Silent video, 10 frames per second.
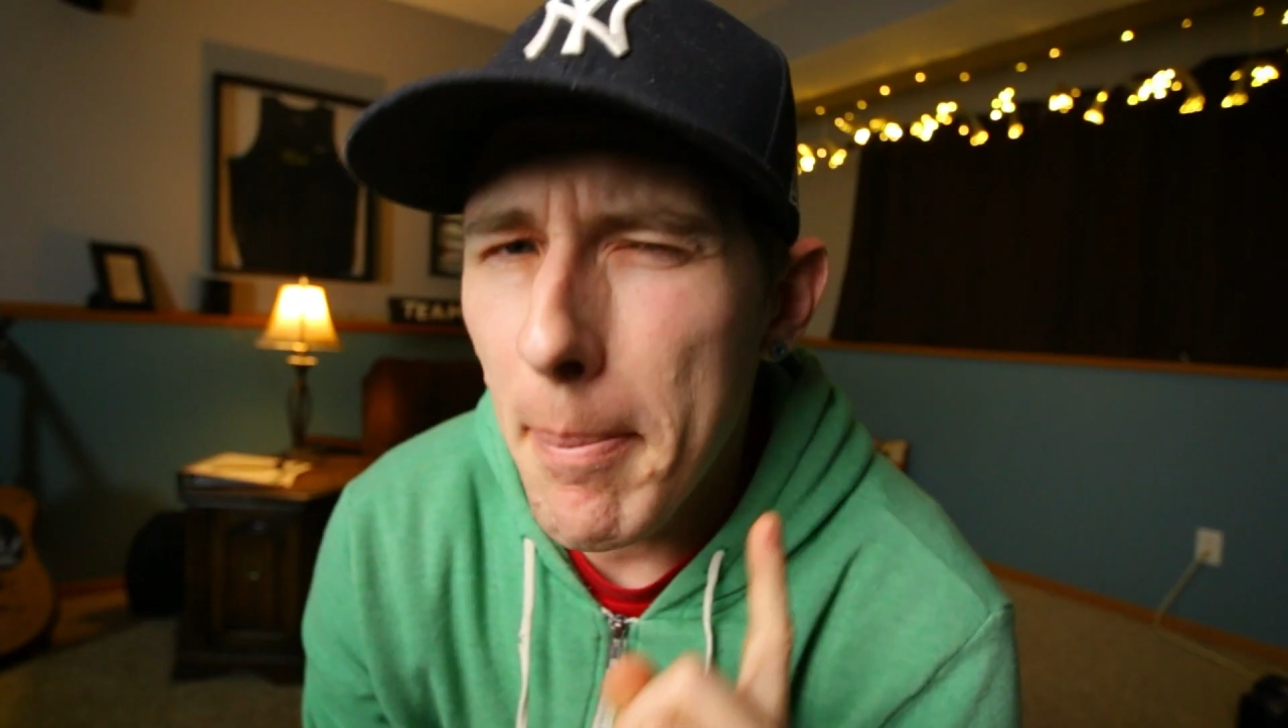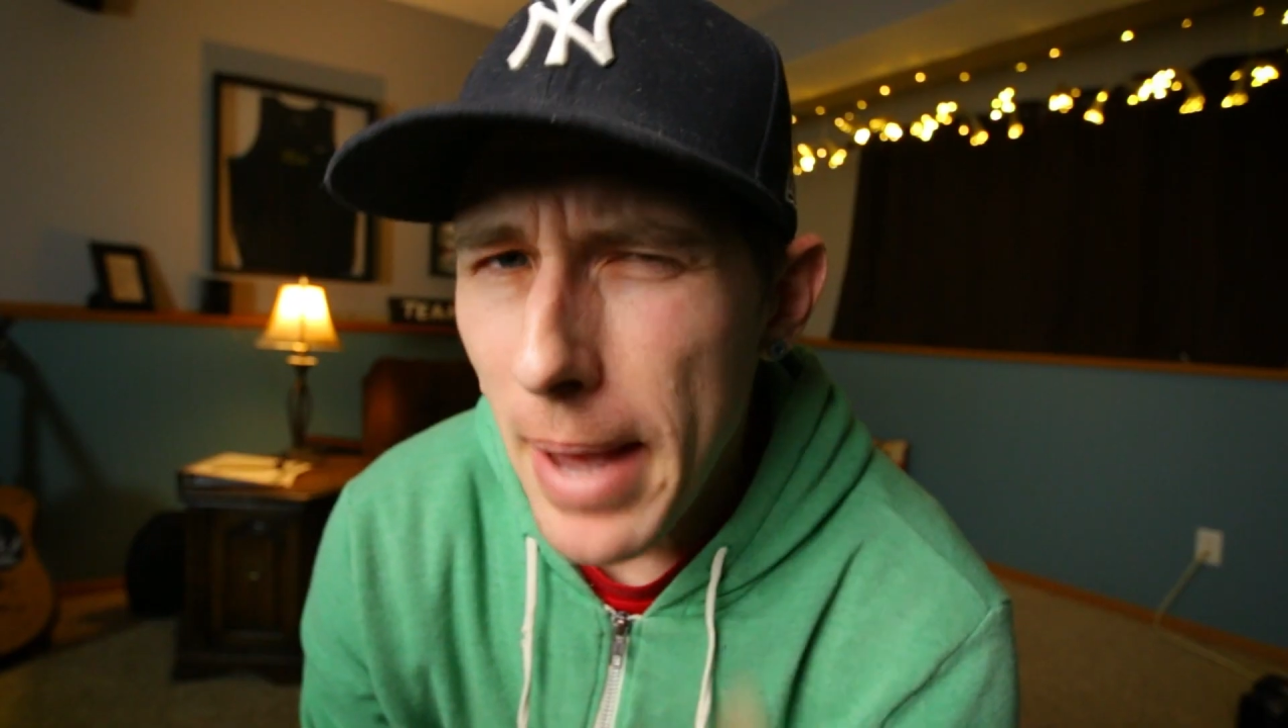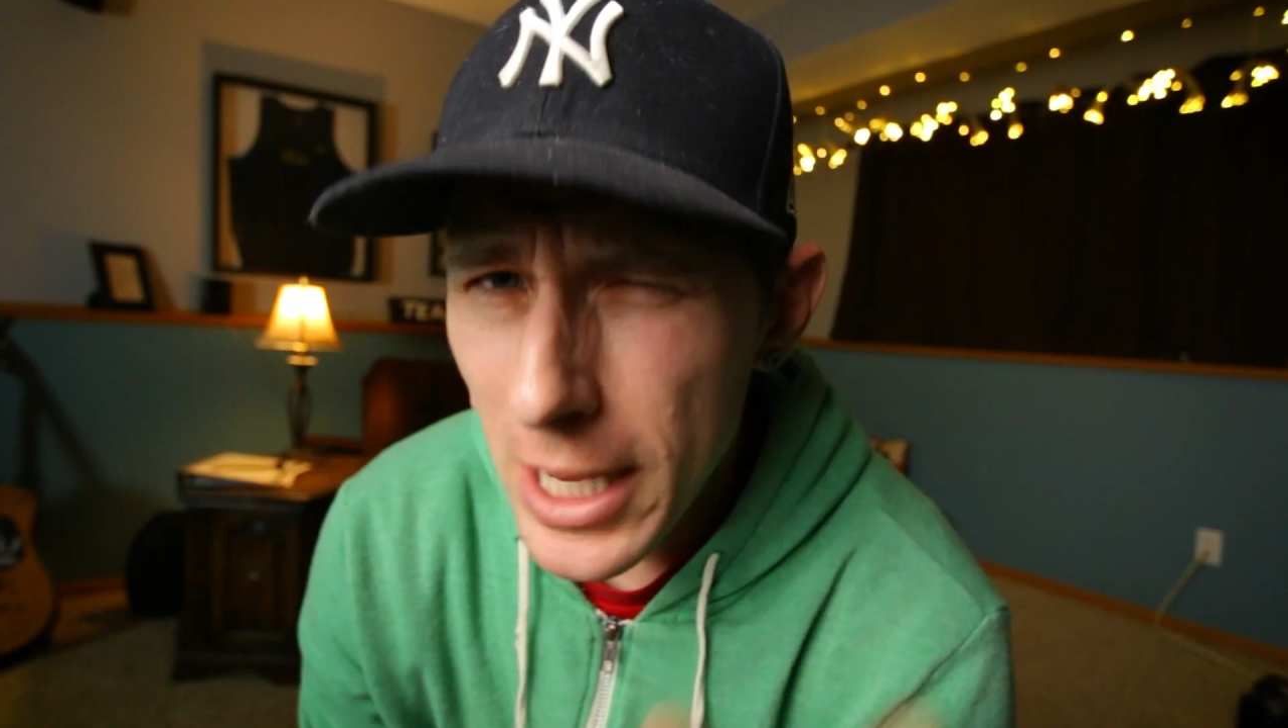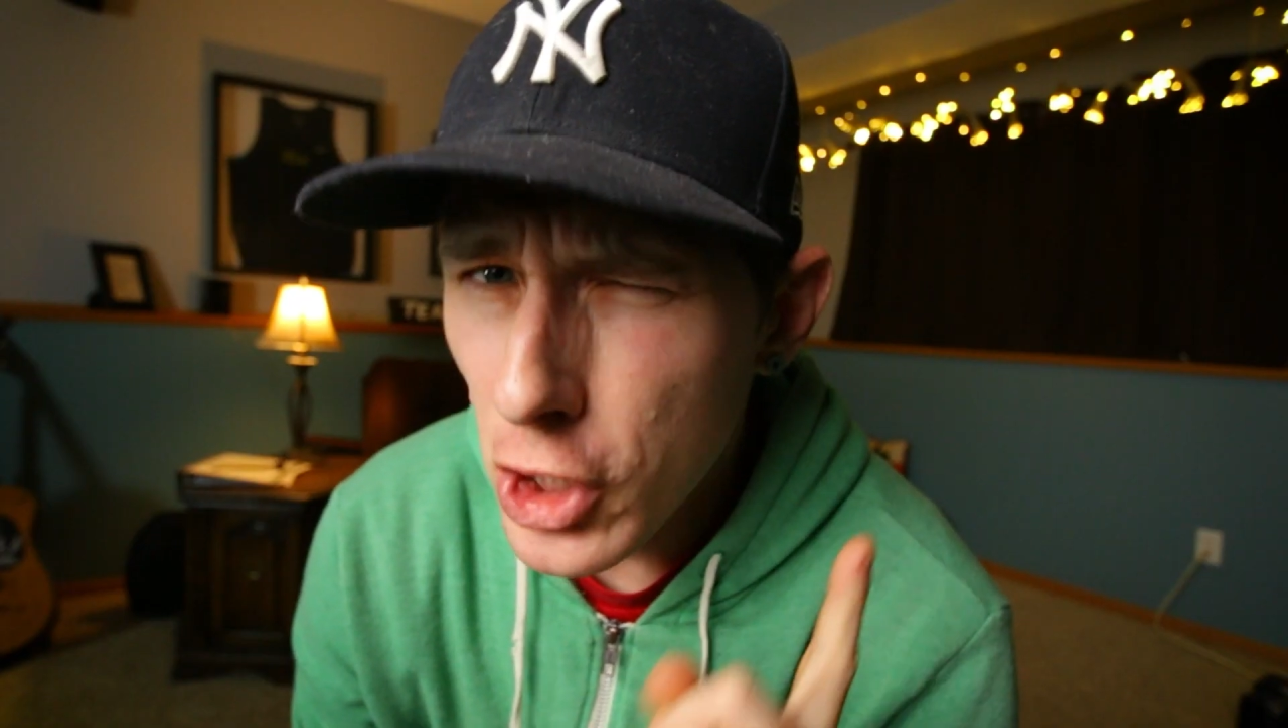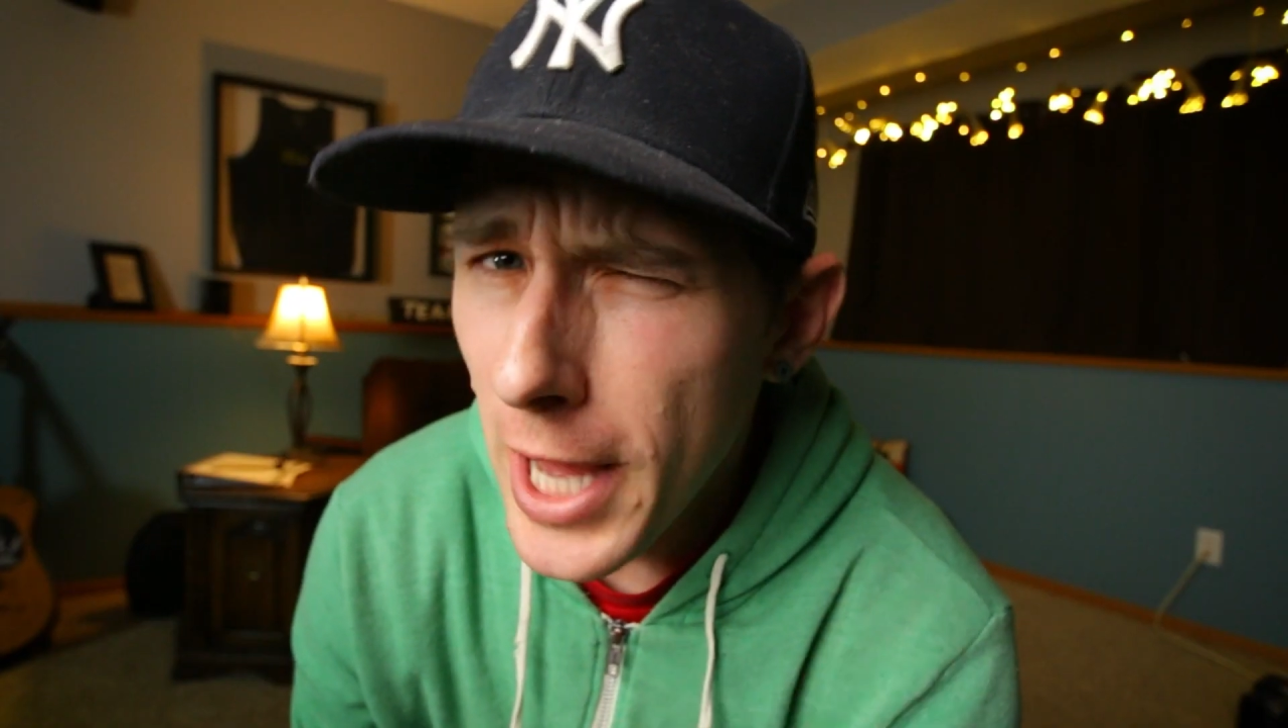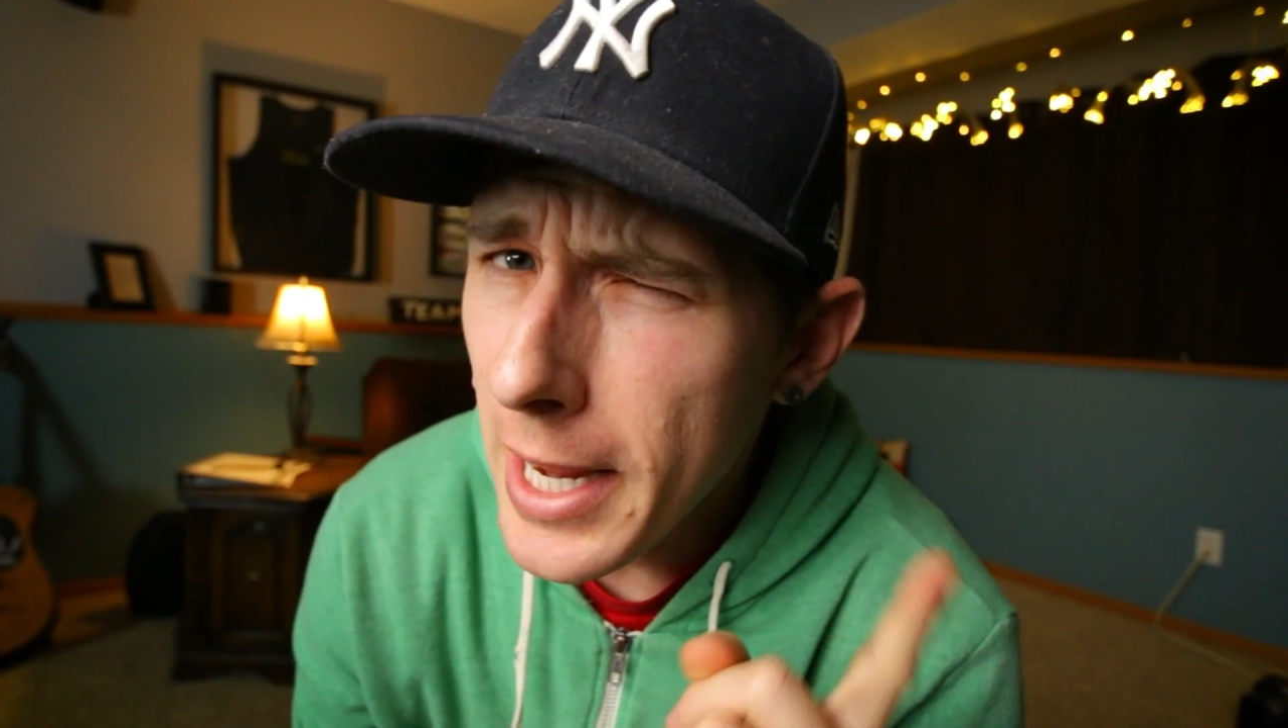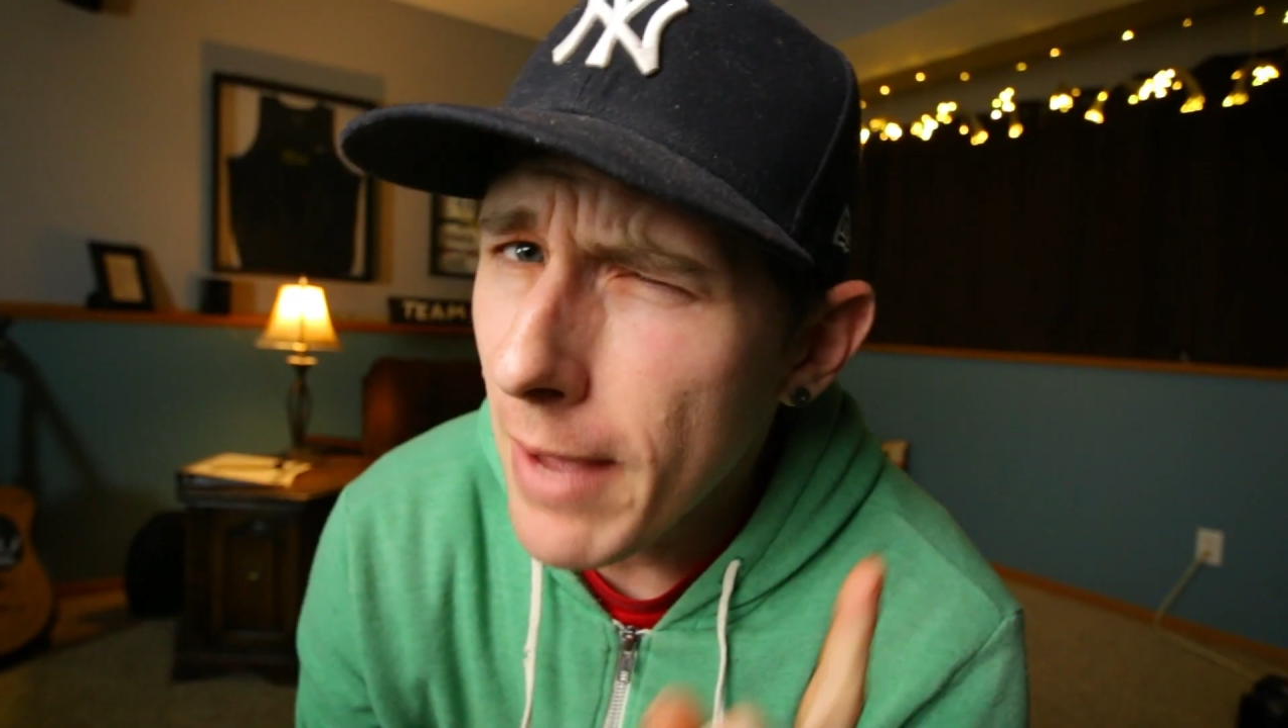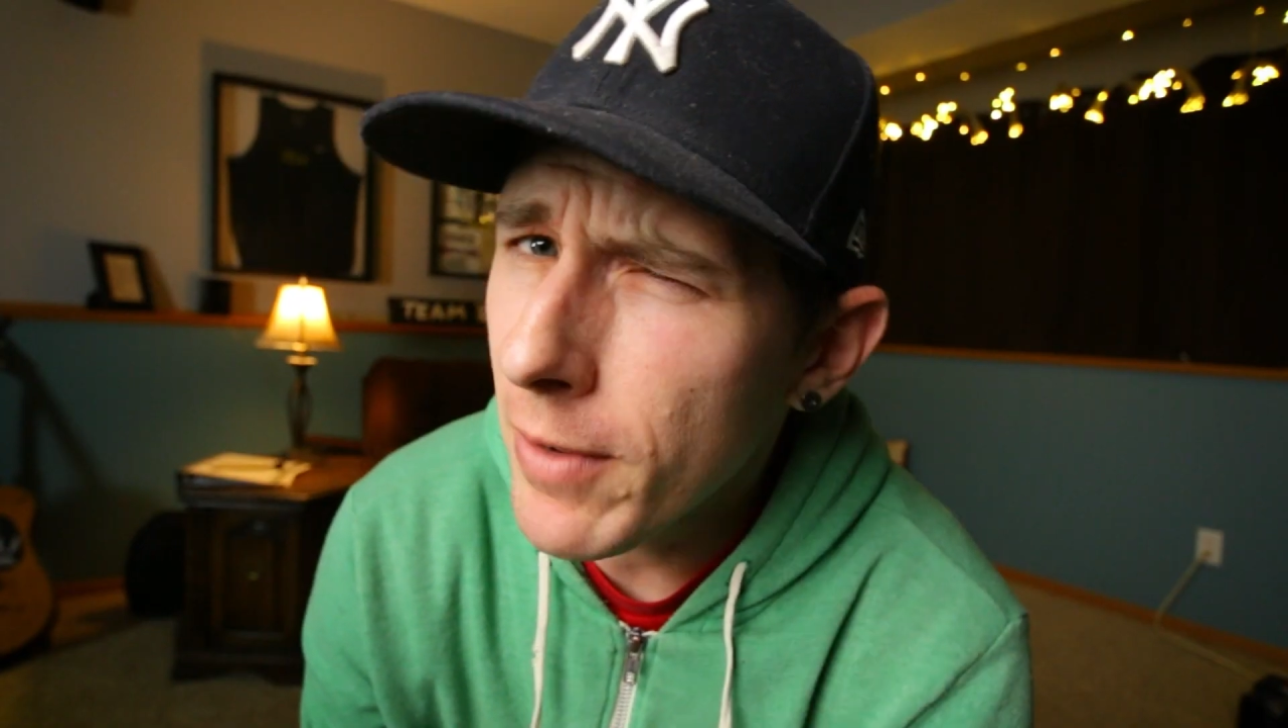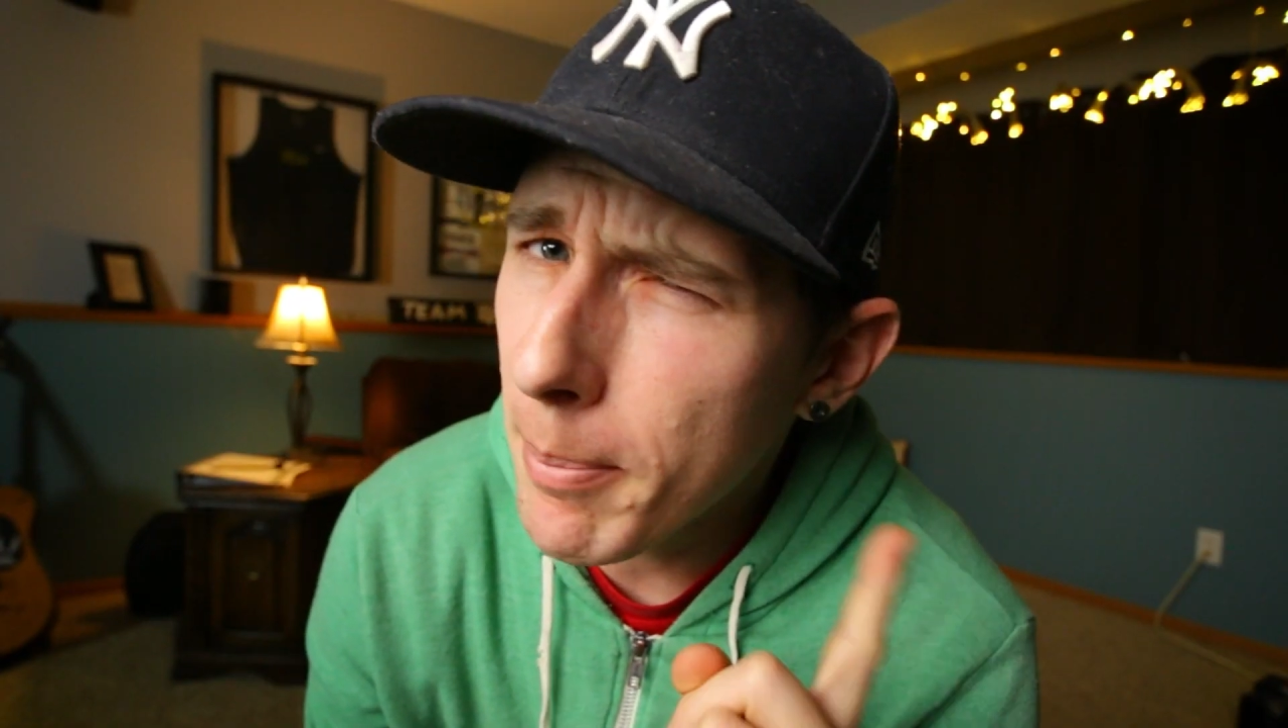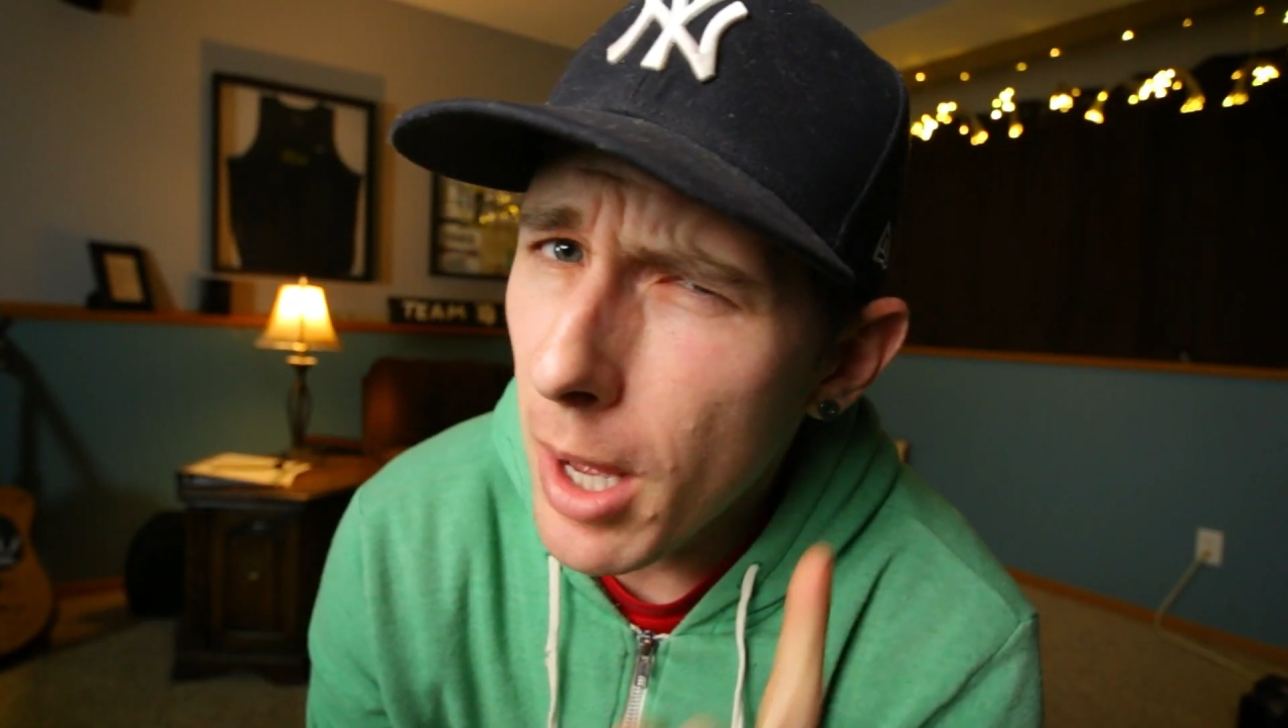Imagine not
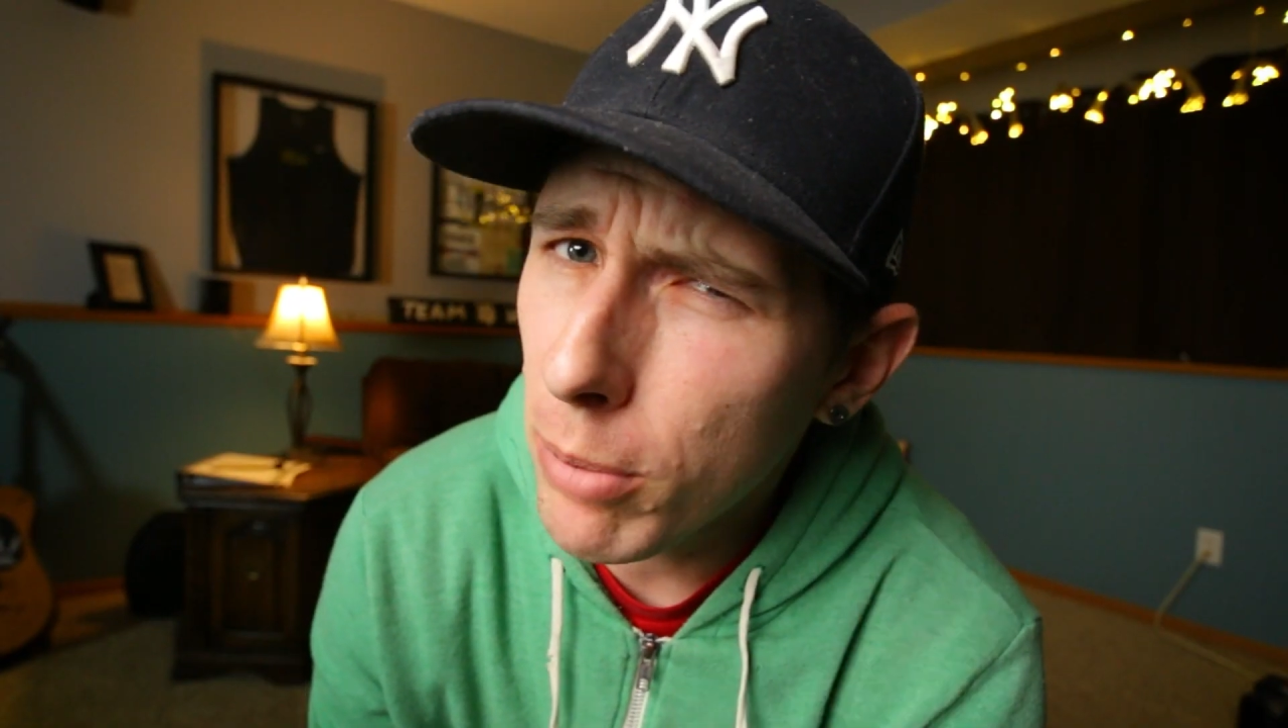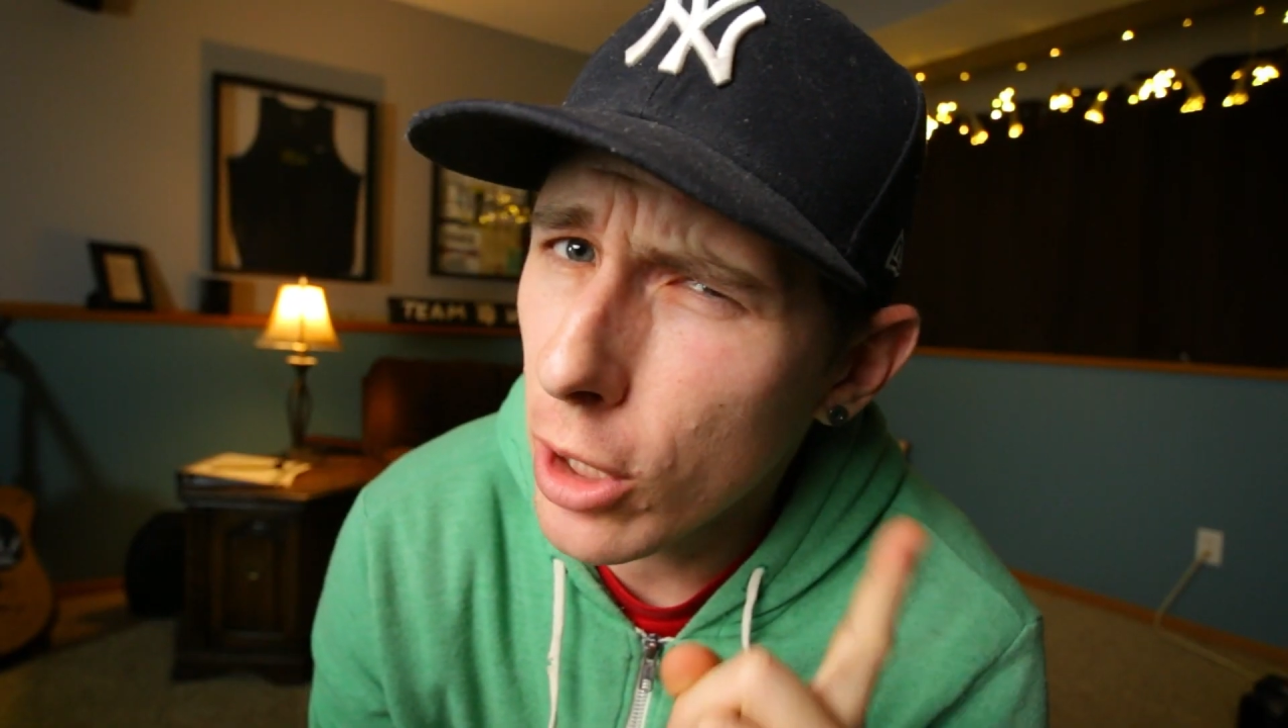having a butt